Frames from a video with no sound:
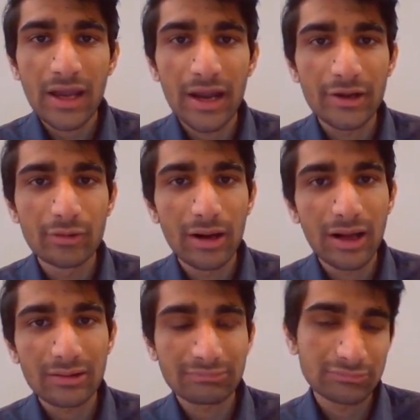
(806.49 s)
and you
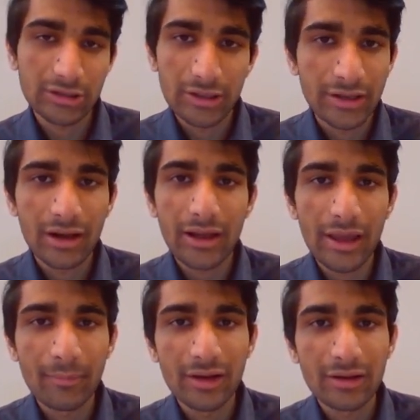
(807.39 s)
are in a
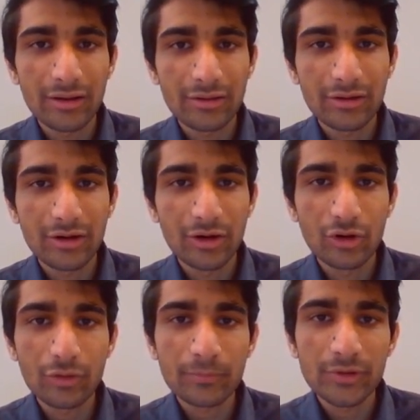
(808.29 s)
ML
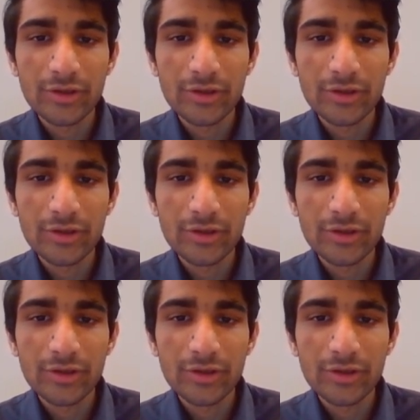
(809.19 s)
group.